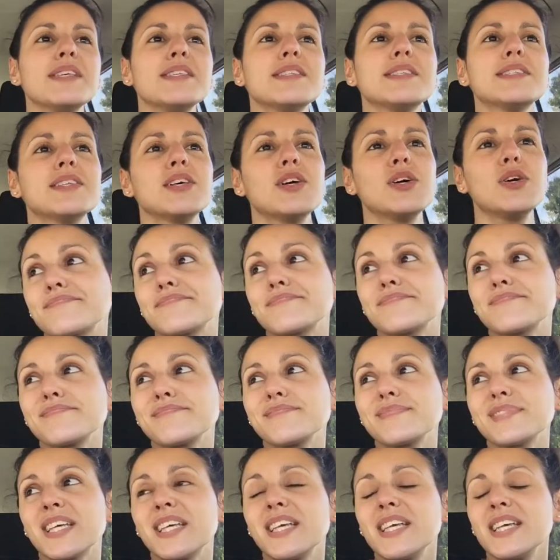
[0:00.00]
So
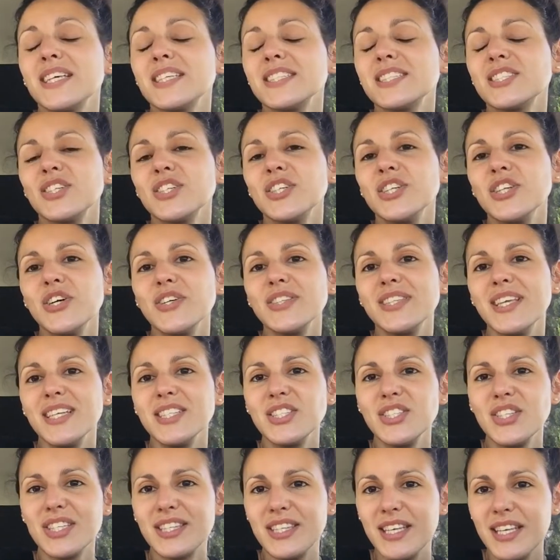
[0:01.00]
you know, that's
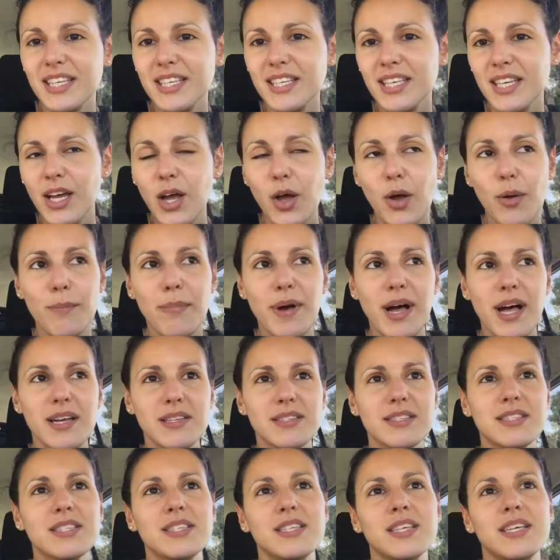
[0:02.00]
the thing about
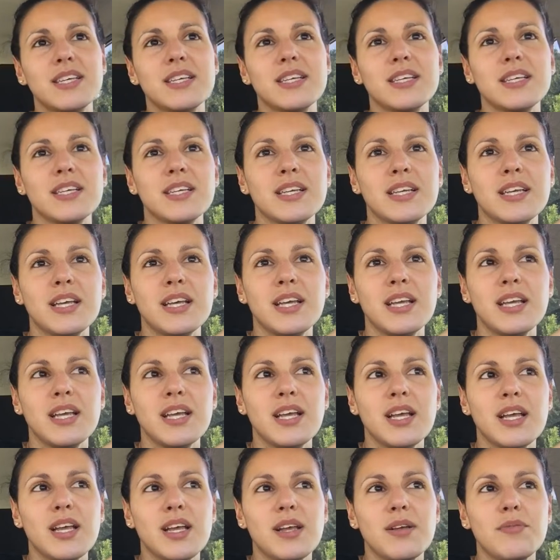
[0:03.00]

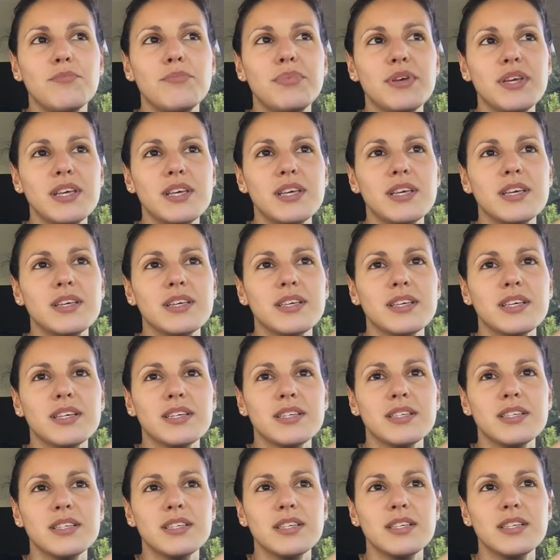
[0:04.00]
being
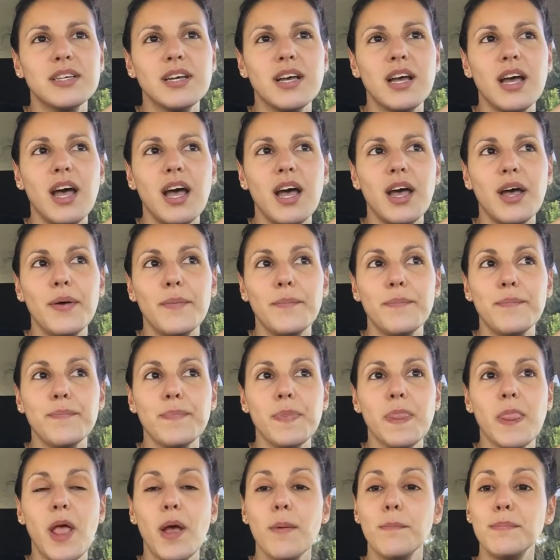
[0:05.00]

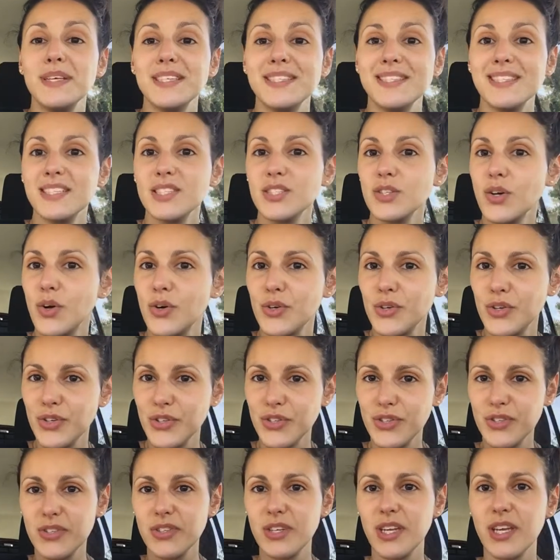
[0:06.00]
a business
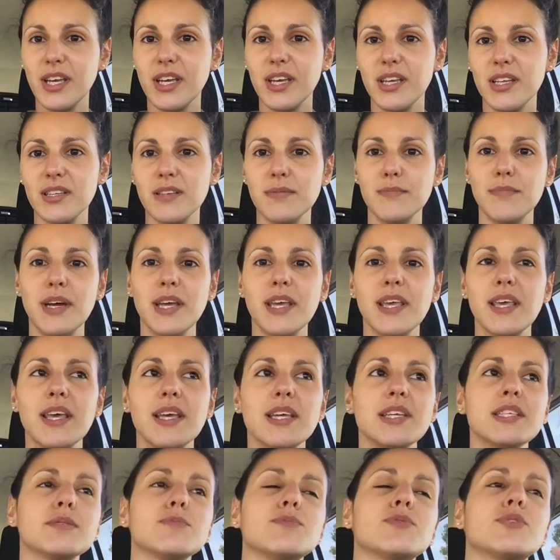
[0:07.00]
owner, and my
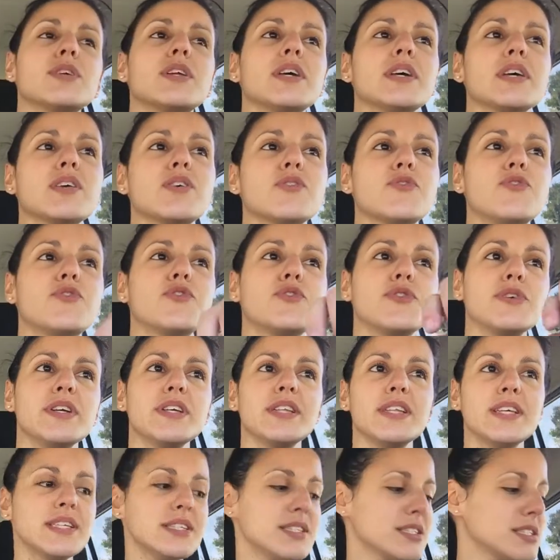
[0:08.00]
case more like a
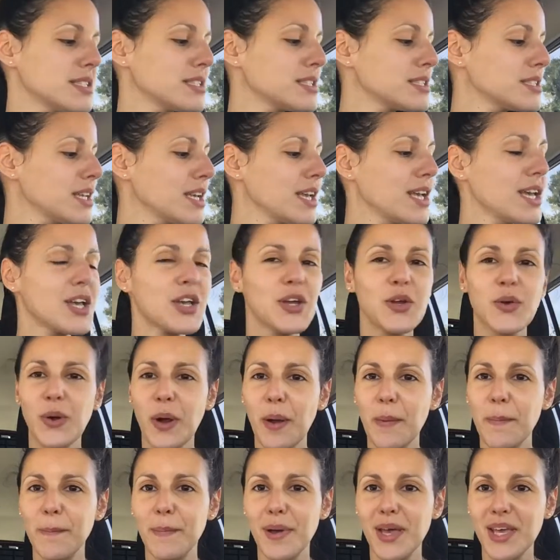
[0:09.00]
freelance
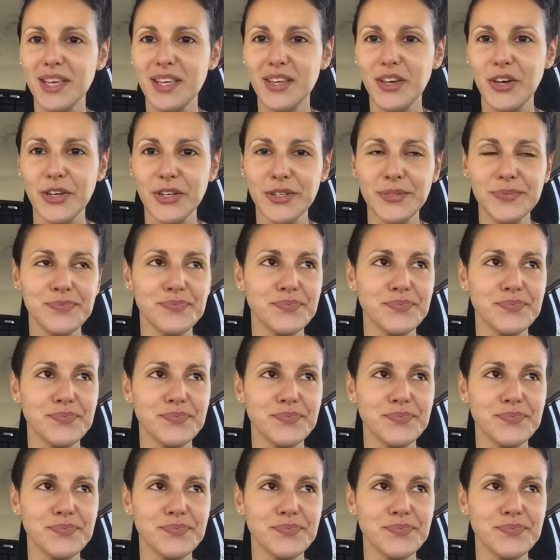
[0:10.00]
crepe maker.